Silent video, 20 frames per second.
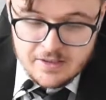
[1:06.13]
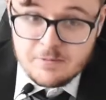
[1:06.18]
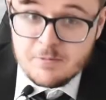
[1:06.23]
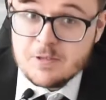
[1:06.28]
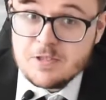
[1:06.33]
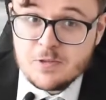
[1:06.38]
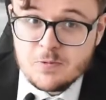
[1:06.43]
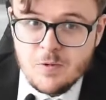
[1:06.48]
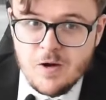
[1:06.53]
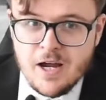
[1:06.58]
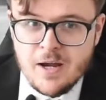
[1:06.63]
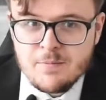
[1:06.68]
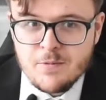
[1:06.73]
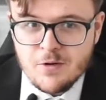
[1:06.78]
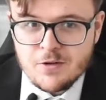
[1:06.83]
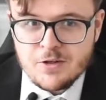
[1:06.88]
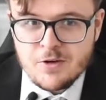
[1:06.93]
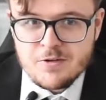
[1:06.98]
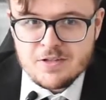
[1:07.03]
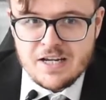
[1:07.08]
which is why I'm
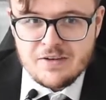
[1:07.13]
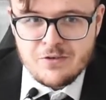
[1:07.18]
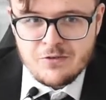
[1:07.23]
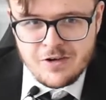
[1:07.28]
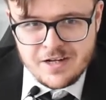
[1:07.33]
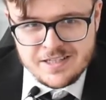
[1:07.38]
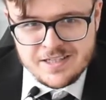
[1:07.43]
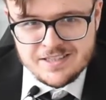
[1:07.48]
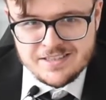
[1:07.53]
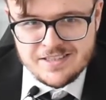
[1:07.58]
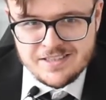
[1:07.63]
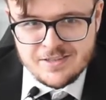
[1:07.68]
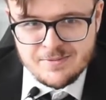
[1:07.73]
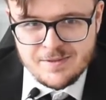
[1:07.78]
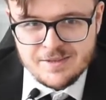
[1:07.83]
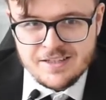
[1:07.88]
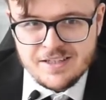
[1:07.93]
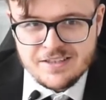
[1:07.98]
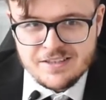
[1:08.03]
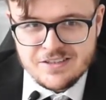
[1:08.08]
not going to have a rating system
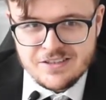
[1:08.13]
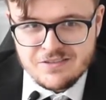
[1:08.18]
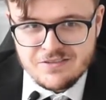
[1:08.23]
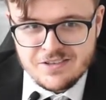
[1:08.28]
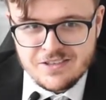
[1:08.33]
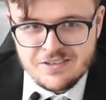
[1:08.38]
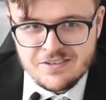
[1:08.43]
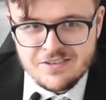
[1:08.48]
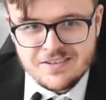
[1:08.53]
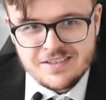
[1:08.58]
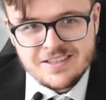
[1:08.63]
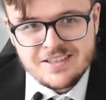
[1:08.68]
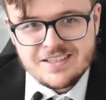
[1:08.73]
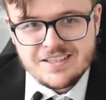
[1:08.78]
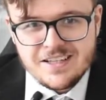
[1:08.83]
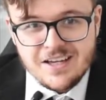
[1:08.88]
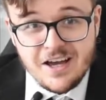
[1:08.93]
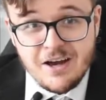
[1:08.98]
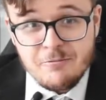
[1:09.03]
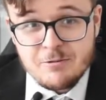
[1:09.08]
at the end of this video,
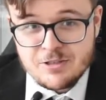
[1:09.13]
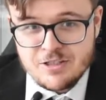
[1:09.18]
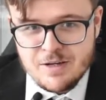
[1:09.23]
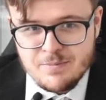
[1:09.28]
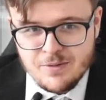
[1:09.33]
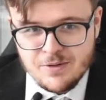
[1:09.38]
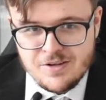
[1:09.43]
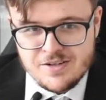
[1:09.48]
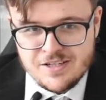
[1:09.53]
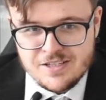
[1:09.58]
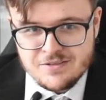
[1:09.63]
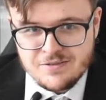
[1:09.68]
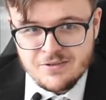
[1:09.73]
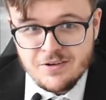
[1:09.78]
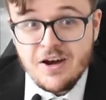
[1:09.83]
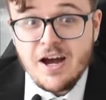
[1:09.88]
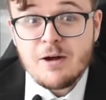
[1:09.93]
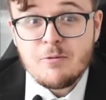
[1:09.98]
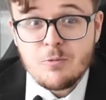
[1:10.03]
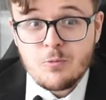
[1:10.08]
which I apologize for.
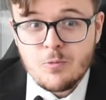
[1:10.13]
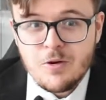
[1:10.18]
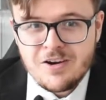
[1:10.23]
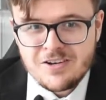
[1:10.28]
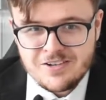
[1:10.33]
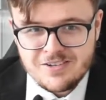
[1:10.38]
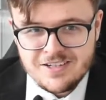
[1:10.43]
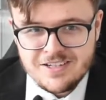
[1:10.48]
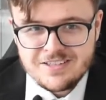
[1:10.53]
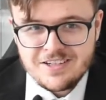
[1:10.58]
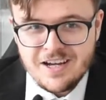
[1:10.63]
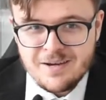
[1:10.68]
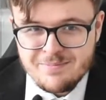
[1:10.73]
I will work on it, I